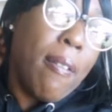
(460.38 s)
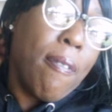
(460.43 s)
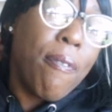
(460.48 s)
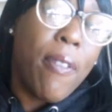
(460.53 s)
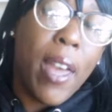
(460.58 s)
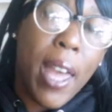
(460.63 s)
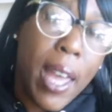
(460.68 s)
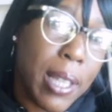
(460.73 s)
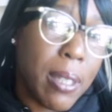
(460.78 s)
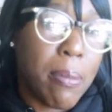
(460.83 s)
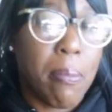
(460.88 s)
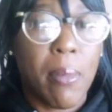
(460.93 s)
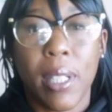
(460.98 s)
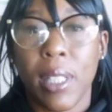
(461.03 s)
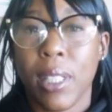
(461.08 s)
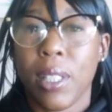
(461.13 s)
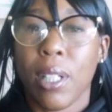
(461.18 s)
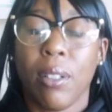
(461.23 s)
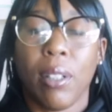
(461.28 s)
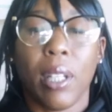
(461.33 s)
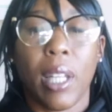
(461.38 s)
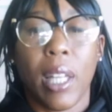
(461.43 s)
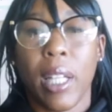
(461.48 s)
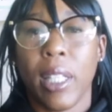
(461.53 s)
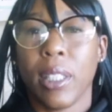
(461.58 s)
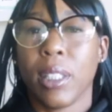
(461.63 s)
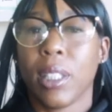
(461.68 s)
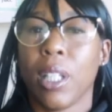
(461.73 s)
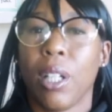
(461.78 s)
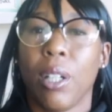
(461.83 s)
Fast money don't
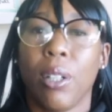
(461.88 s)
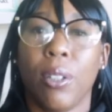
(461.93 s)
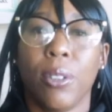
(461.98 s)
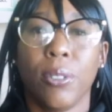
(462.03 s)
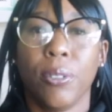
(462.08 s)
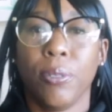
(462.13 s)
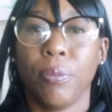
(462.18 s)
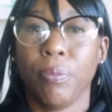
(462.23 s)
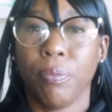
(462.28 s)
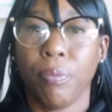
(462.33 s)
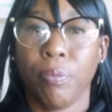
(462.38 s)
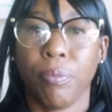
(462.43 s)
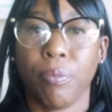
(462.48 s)
last long.